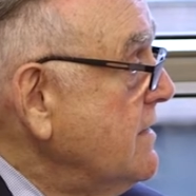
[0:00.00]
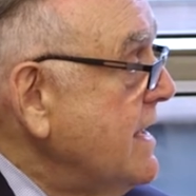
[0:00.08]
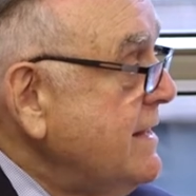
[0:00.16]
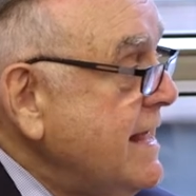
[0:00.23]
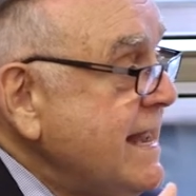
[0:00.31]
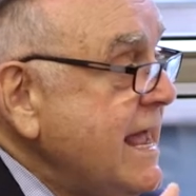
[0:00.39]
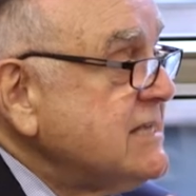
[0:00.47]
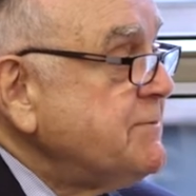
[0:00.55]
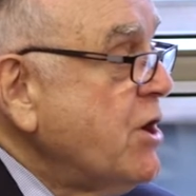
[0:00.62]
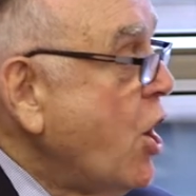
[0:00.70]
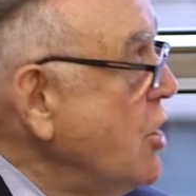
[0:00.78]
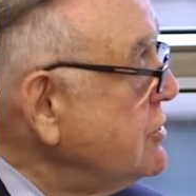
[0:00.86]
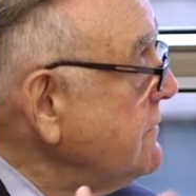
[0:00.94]
And then he asked me
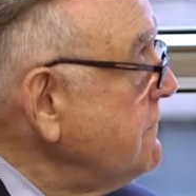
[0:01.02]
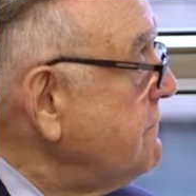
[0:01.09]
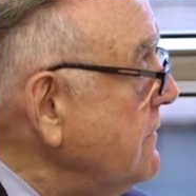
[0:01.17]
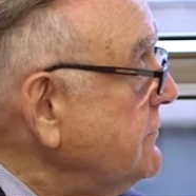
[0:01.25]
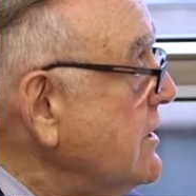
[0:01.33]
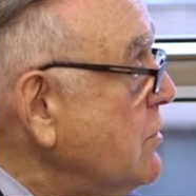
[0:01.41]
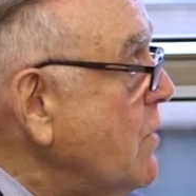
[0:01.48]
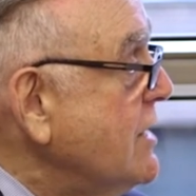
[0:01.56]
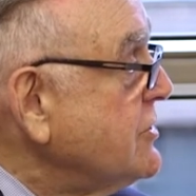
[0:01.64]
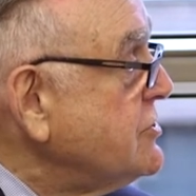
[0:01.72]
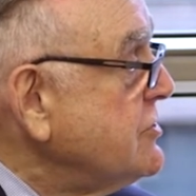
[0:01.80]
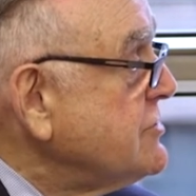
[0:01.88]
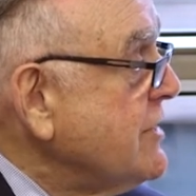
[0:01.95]
150
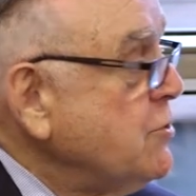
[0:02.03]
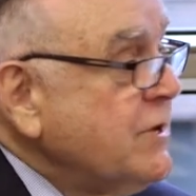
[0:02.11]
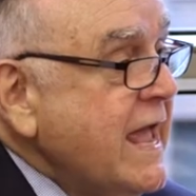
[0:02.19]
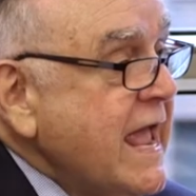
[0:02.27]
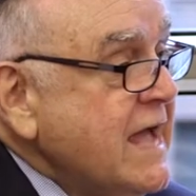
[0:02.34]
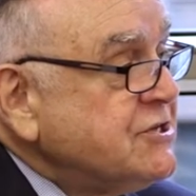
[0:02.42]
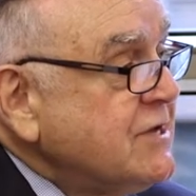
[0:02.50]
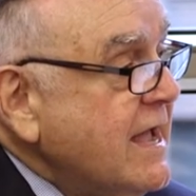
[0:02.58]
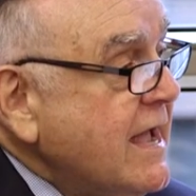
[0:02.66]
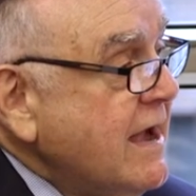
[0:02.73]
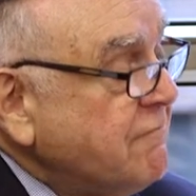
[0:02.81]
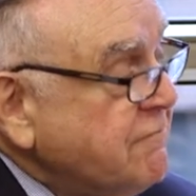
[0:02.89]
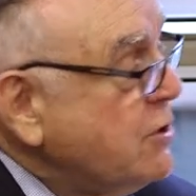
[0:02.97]
questions. I knew the answer
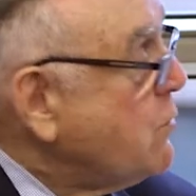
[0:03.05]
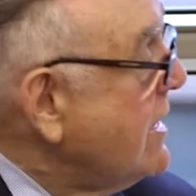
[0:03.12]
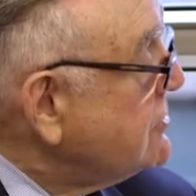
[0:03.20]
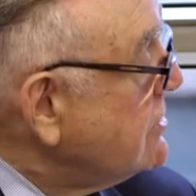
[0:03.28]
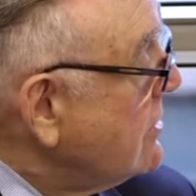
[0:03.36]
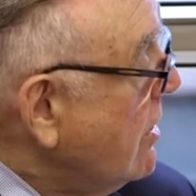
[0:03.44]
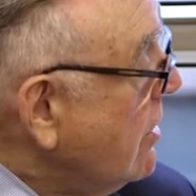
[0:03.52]
every question